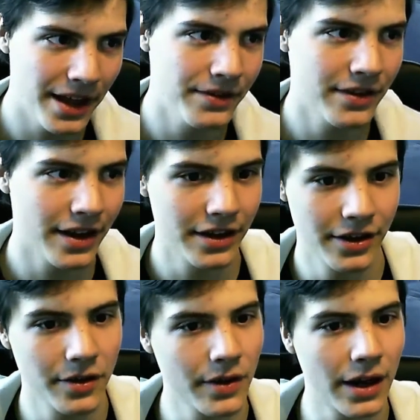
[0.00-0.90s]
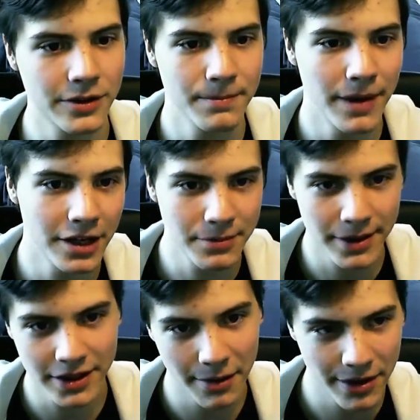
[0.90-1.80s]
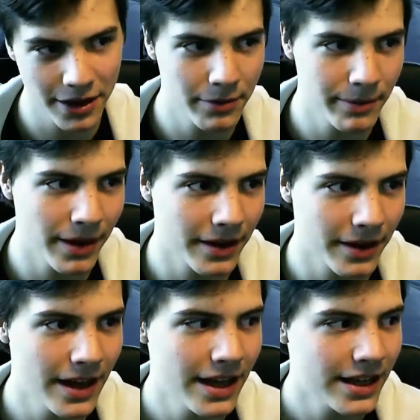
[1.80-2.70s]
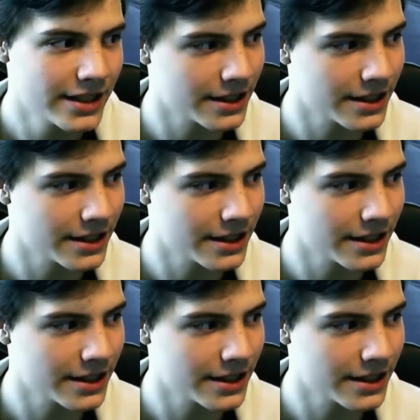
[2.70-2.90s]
and I know how to manage my time a little bit better,